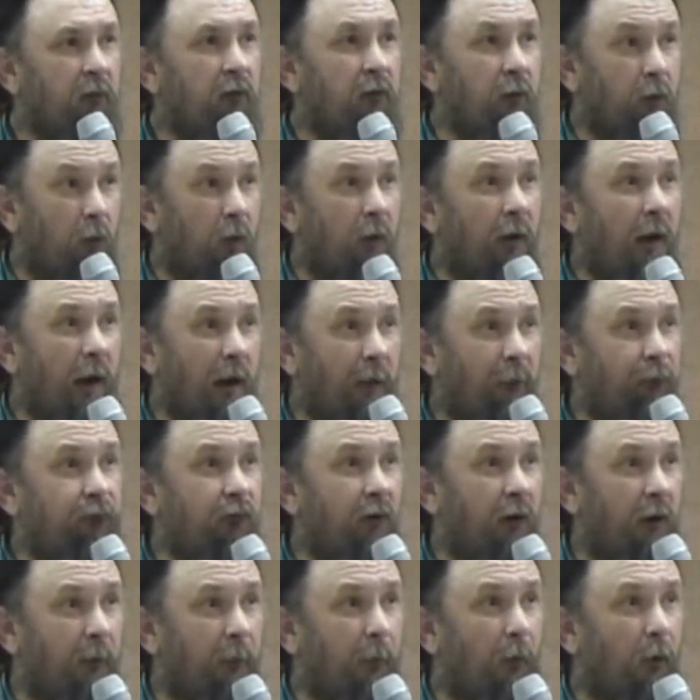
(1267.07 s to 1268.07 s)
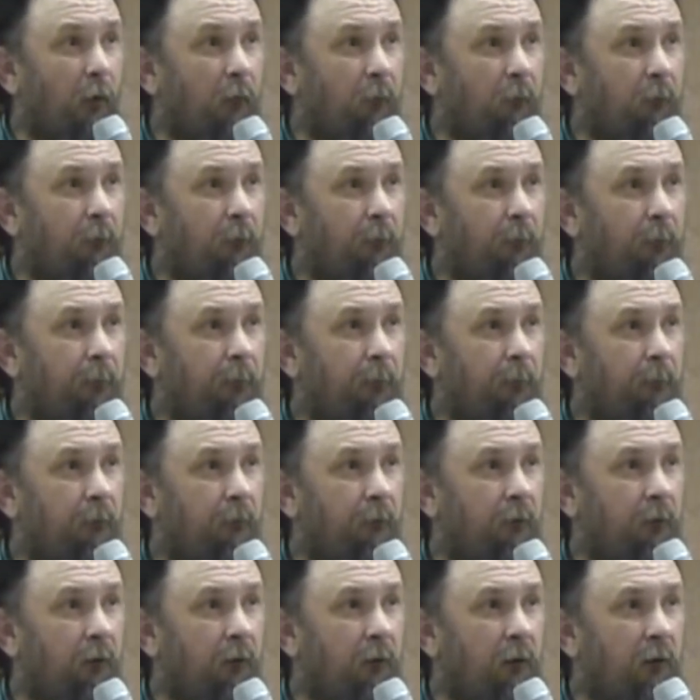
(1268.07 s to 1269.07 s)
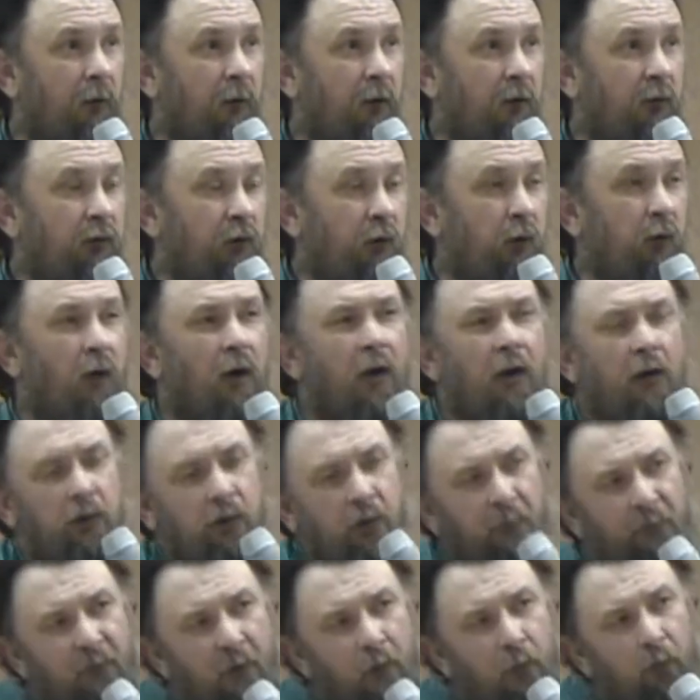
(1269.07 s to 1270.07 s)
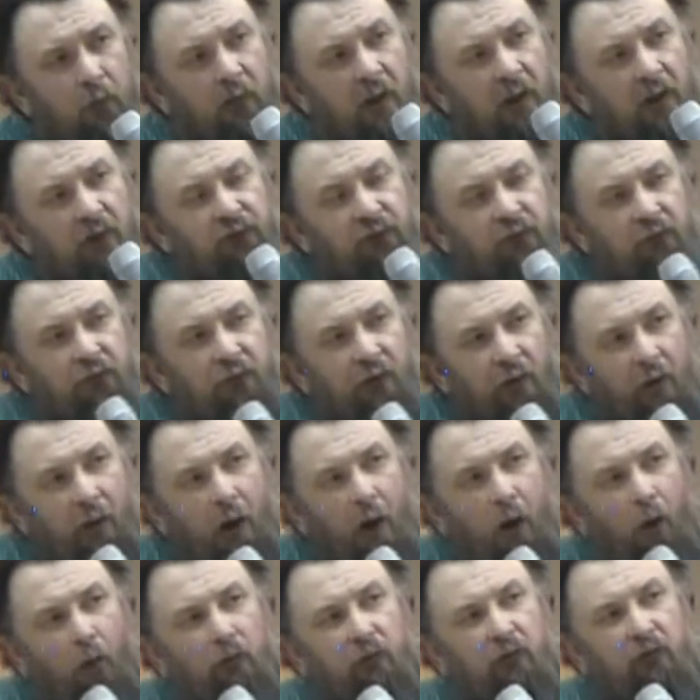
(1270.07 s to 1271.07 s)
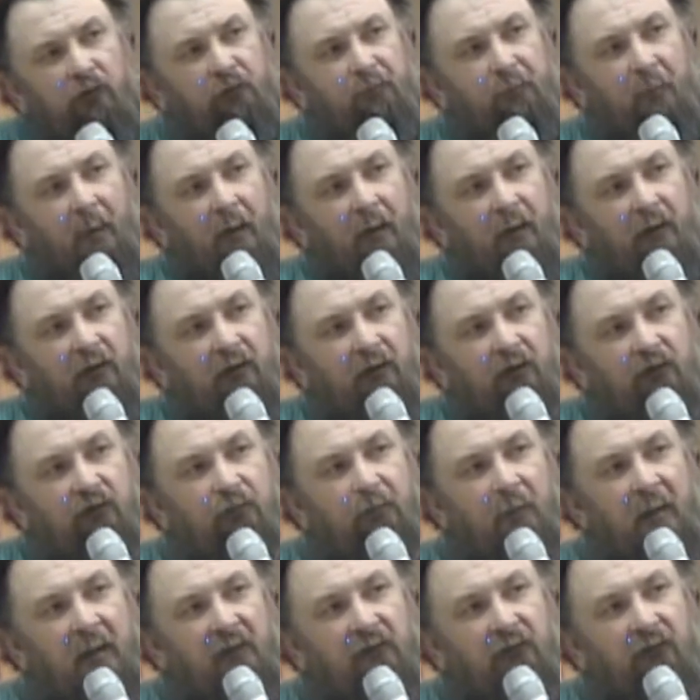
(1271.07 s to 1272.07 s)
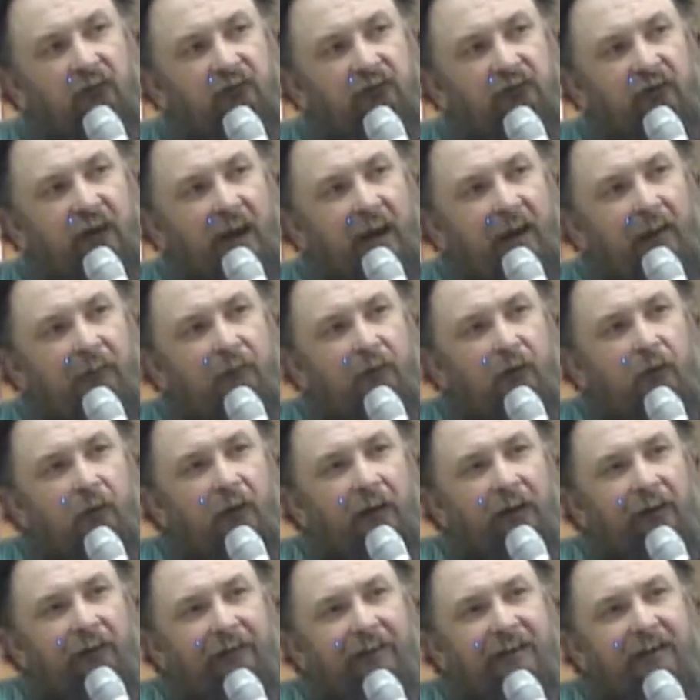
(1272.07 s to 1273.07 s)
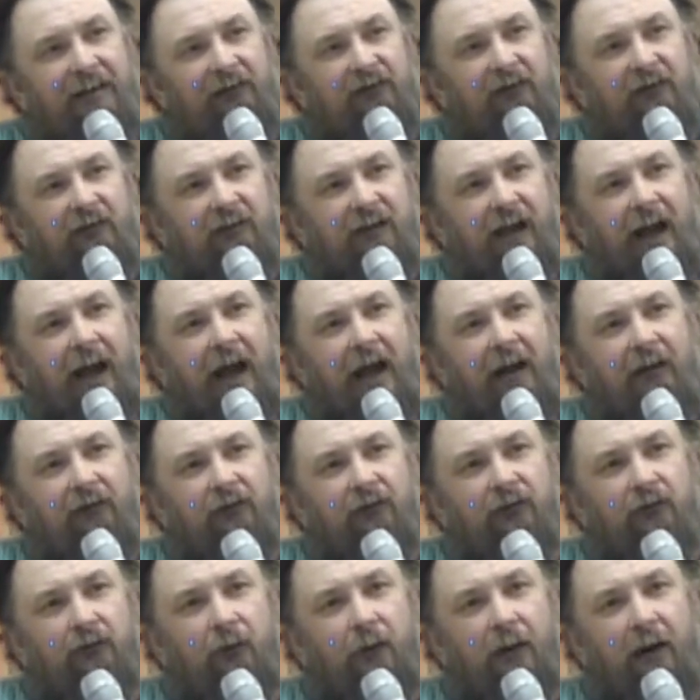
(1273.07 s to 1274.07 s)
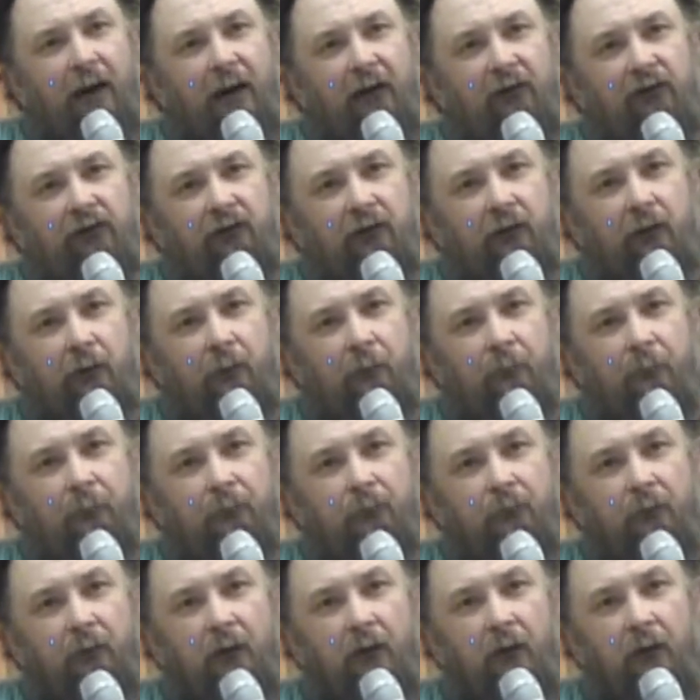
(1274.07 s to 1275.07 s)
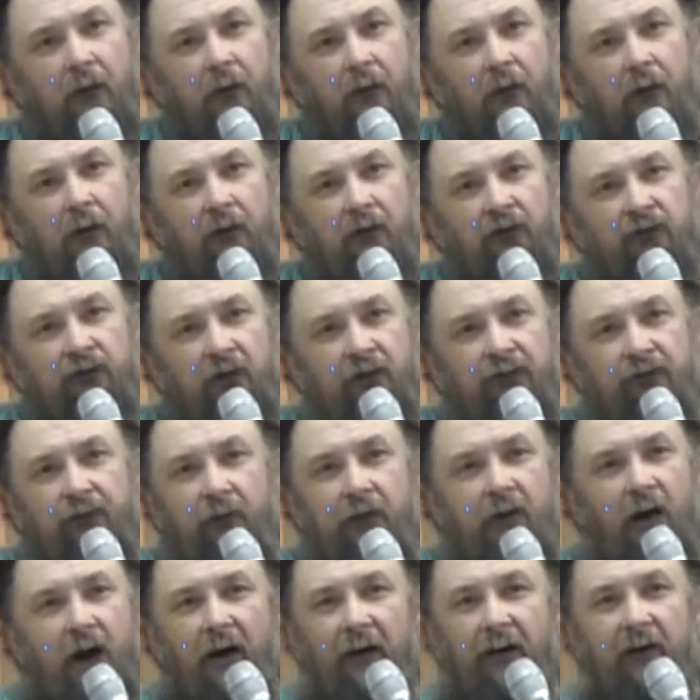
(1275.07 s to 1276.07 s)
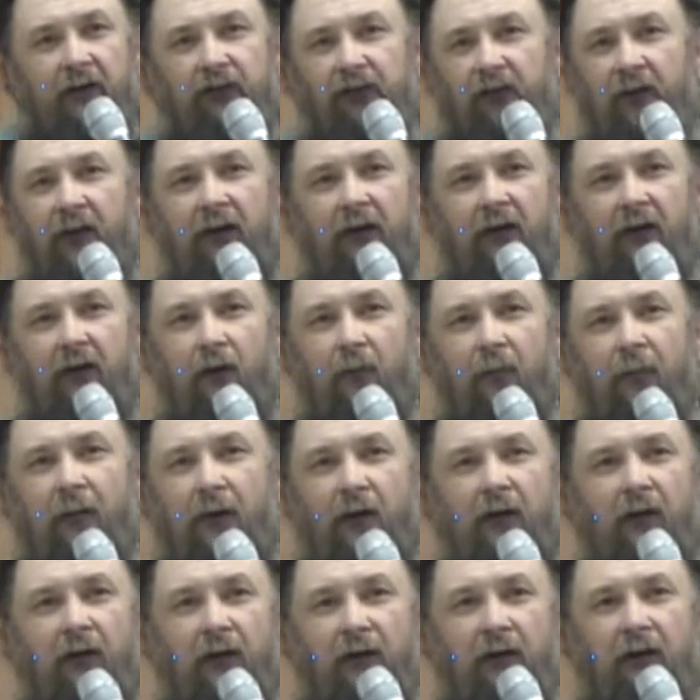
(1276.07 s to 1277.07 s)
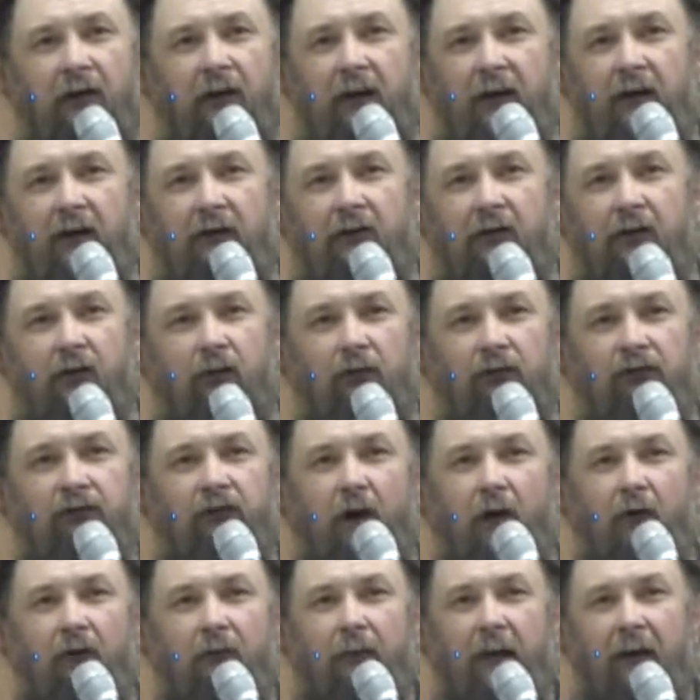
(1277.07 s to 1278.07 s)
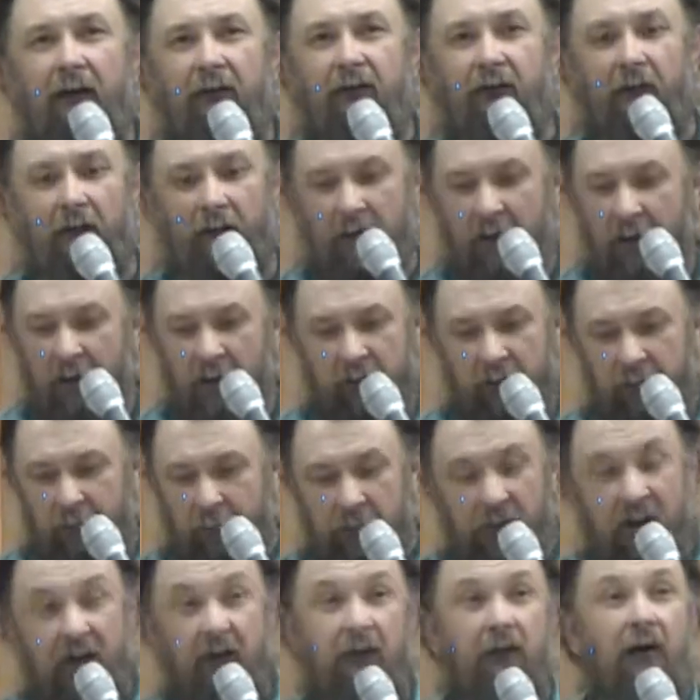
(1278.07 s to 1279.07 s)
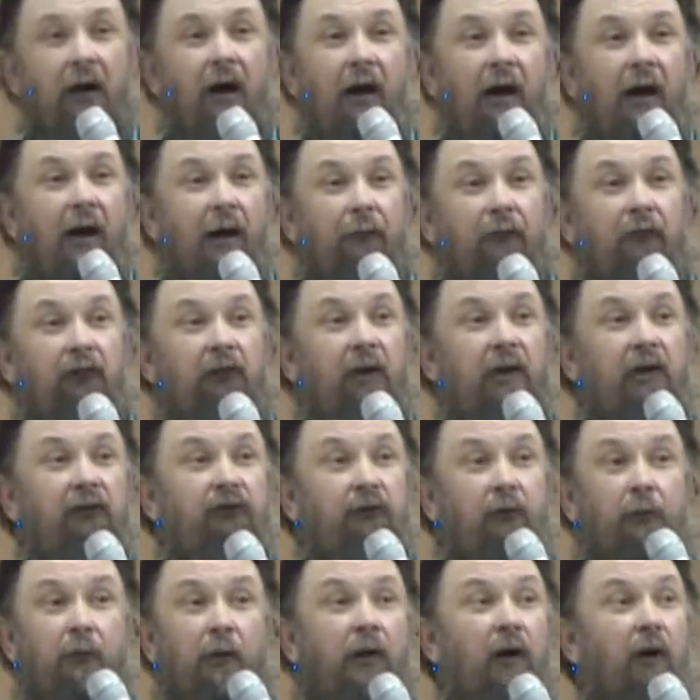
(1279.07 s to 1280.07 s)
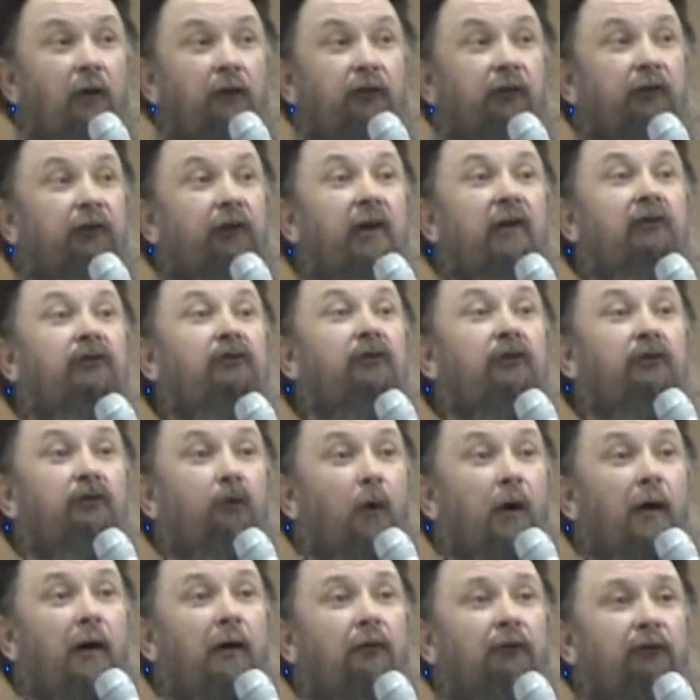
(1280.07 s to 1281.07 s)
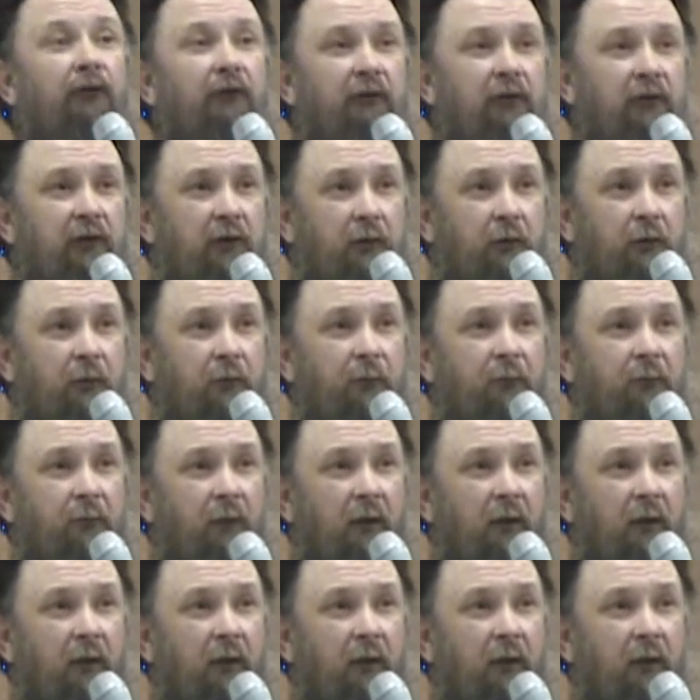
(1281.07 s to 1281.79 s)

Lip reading: You're going to have trouble. If you listen to the Holy Spirit that speaks inside of you, that leads and guides and directs you. Sister Dottie said it over there the other day. You know, he was talking about that you need not have a teacher because the teacher dwells in you.